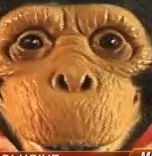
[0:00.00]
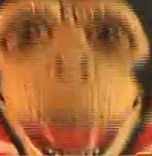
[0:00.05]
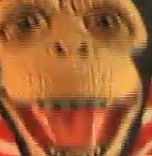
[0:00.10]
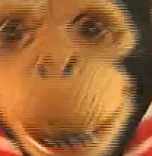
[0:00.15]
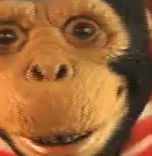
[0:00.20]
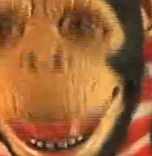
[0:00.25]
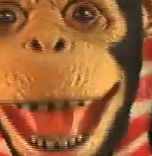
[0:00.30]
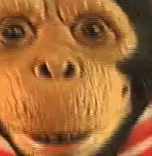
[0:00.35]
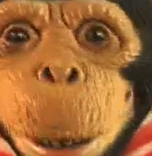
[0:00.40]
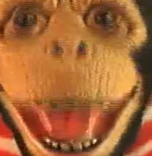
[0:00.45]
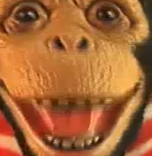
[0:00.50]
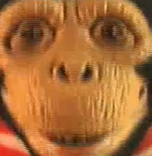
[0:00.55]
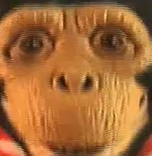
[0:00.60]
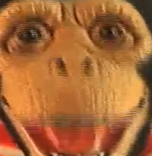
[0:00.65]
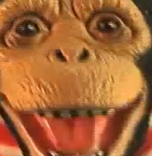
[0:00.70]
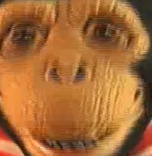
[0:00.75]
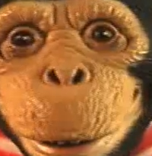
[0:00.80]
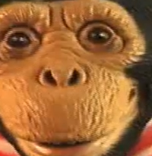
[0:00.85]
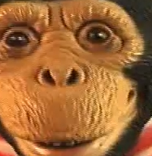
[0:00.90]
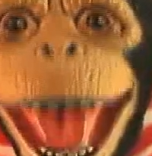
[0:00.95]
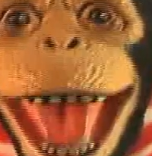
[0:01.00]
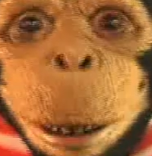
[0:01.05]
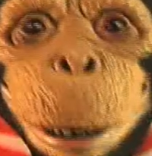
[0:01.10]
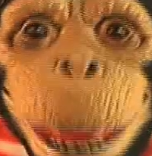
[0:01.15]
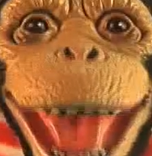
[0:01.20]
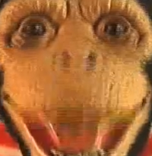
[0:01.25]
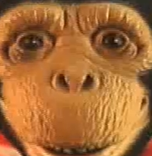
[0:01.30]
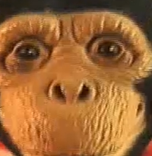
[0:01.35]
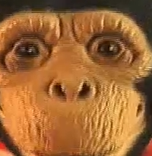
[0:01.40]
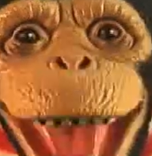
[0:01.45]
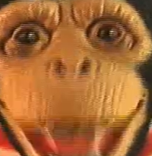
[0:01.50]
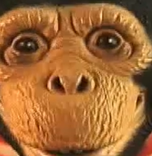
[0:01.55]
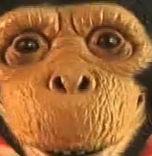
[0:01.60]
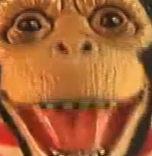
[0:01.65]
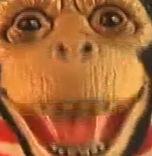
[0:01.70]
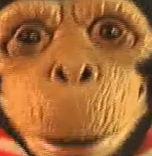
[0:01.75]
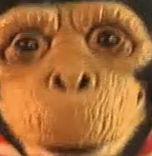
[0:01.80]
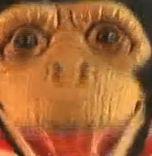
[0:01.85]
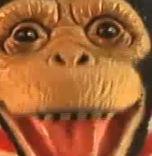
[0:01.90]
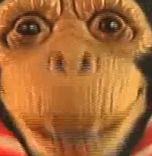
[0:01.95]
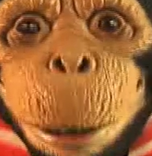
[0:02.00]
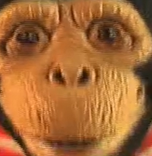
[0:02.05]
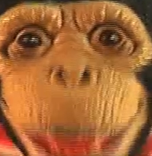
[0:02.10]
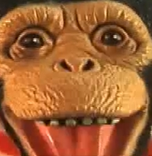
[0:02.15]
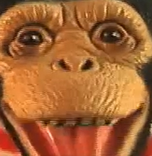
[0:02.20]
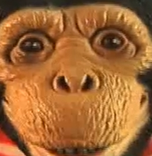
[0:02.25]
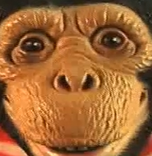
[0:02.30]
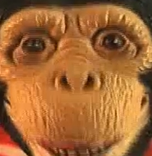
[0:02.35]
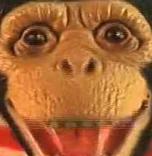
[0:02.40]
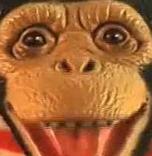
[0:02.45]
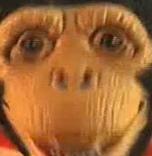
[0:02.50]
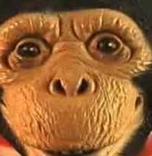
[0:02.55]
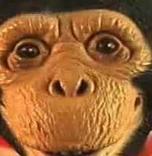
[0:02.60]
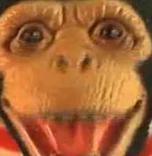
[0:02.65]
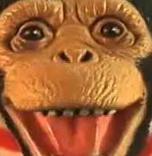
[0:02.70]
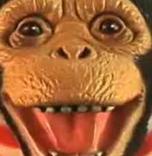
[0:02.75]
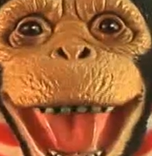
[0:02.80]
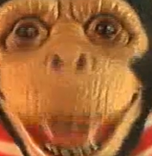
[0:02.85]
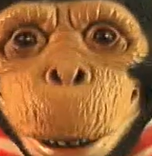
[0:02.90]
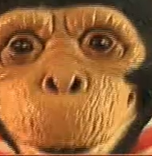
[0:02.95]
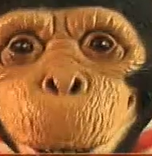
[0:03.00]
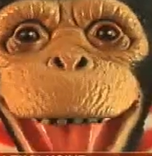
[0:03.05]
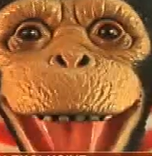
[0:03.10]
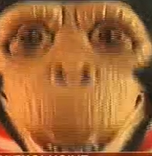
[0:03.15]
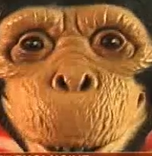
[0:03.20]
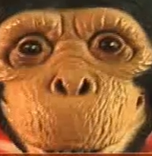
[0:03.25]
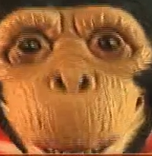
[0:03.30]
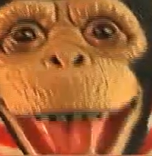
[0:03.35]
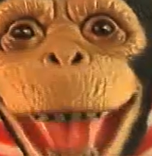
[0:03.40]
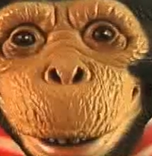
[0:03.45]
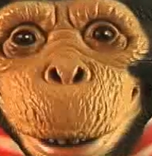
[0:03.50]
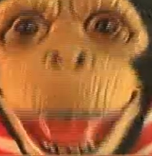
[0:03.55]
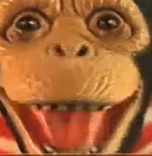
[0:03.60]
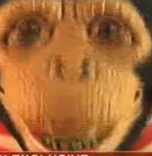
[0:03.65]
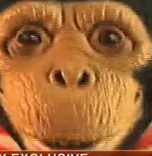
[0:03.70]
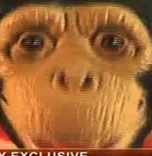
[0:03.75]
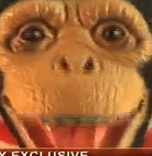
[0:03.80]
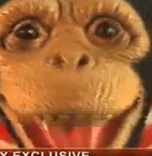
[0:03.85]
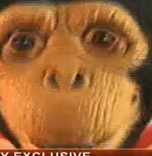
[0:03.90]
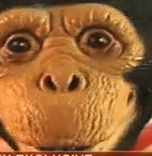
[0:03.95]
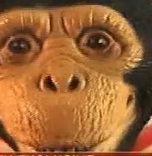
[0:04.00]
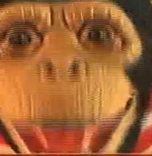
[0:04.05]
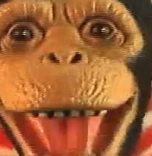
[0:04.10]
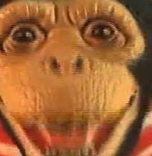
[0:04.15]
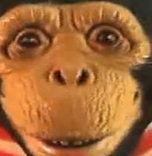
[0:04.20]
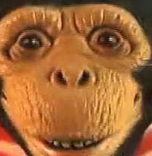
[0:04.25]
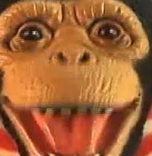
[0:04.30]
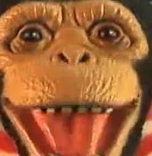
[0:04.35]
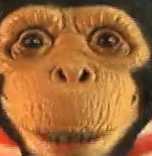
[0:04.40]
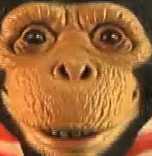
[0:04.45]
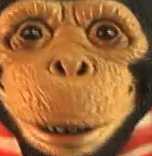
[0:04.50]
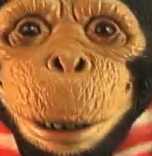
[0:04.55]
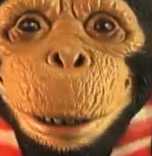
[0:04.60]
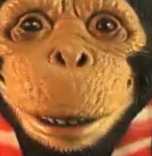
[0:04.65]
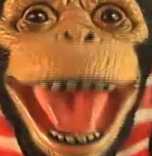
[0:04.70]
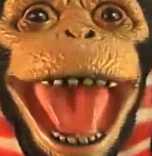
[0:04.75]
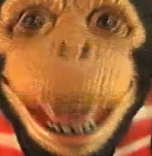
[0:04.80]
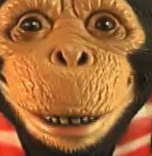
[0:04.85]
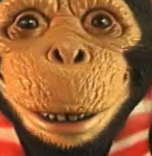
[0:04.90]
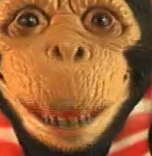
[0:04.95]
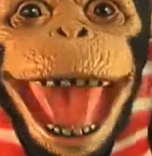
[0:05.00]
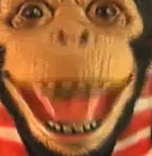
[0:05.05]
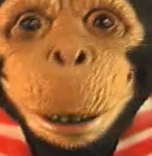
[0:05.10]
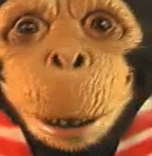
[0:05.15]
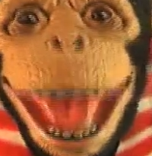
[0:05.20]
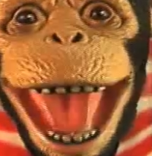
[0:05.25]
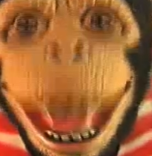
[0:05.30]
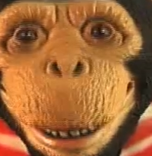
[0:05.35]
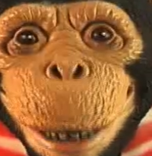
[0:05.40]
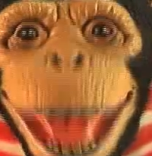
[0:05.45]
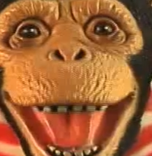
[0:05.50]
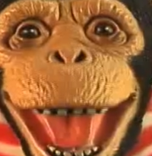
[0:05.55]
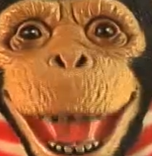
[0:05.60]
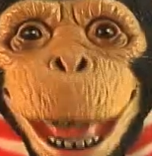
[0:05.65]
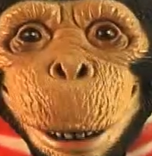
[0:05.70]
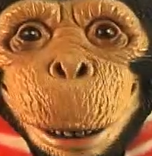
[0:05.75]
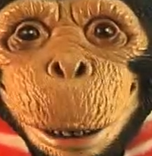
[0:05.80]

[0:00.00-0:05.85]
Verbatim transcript: Governor Palin, first, I just want to thank your campaign for sending over this very nice interview chair.